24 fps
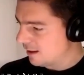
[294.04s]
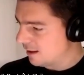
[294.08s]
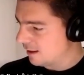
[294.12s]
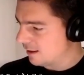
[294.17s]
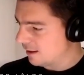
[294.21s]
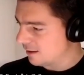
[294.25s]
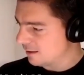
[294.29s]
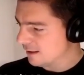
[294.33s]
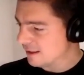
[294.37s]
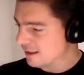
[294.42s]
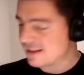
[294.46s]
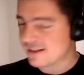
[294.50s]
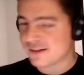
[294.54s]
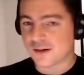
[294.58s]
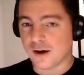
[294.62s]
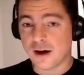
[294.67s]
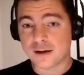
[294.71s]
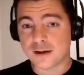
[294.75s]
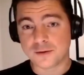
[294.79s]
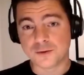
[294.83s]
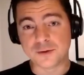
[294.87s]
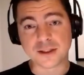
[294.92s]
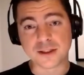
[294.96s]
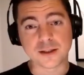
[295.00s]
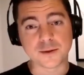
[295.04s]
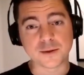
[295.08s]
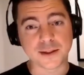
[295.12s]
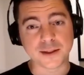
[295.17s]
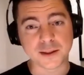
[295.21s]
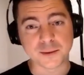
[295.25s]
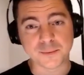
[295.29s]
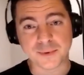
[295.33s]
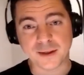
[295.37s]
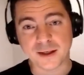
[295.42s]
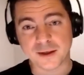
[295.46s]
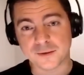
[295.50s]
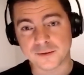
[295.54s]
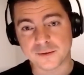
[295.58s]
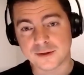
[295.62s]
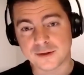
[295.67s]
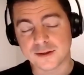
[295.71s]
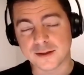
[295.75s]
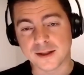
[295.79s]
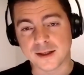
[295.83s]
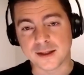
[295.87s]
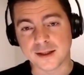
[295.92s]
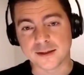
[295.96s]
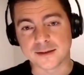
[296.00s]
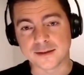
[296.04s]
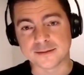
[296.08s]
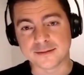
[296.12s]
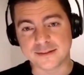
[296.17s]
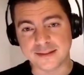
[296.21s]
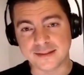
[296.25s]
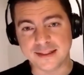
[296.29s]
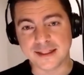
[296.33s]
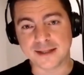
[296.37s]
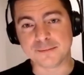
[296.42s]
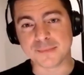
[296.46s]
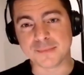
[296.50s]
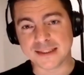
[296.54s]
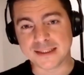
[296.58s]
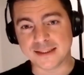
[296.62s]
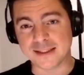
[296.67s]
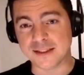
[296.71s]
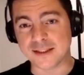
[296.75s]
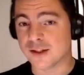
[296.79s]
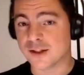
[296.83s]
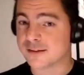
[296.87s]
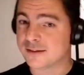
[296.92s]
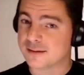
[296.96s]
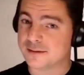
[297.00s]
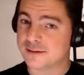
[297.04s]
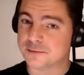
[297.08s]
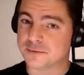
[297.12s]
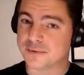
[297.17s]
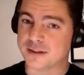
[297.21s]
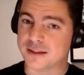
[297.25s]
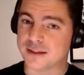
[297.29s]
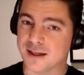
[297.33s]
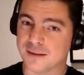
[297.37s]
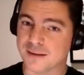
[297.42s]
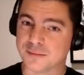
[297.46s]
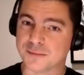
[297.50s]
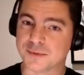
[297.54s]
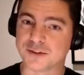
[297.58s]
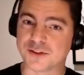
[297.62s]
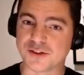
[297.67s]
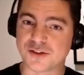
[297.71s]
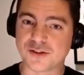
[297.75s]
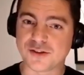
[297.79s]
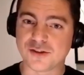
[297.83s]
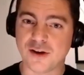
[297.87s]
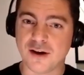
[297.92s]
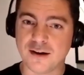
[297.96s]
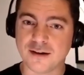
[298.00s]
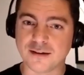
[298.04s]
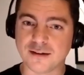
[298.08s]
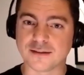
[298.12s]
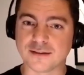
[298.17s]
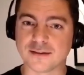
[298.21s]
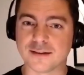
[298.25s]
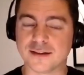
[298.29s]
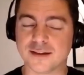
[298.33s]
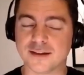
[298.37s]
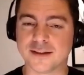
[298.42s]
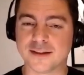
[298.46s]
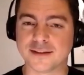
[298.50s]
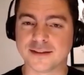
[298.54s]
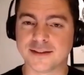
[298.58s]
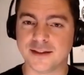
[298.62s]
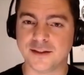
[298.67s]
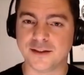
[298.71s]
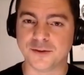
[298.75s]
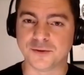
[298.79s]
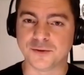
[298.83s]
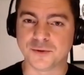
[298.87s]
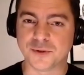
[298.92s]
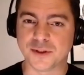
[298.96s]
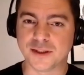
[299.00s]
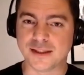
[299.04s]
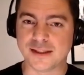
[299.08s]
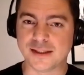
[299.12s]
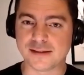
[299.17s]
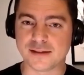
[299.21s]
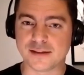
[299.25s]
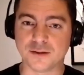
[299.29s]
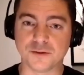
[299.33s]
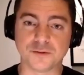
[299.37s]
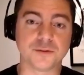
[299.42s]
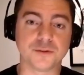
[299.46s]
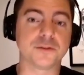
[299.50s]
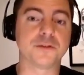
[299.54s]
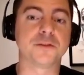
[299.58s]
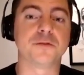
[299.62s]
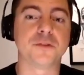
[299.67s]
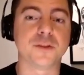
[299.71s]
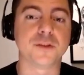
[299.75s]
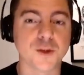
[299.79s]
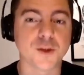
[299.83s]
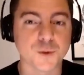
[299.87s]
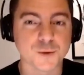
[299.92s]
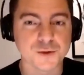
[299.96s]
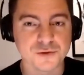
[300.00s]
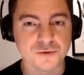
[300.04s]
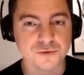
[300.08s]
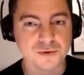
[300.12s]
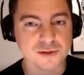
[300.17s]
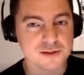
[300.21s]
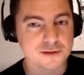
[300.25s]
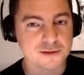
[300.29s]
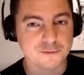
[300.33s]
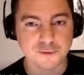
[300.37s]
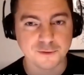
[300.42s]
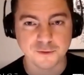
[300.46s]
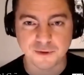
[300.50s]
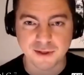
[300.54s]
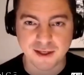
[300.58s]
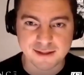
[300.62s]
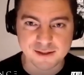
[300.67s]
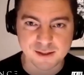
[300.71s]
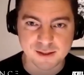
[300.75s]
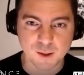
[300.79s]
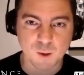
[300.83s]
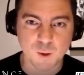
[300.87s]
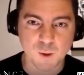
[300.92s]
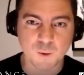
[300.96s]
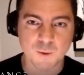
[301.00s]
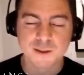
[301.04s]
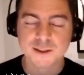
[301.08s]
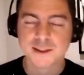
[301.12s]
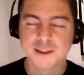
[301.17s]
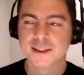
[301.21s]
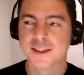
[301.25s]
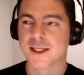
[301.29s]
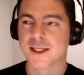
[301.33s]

Let's talk real quick about Diamanti, not the album, but the song that you released. You know, the video was released a few days ago.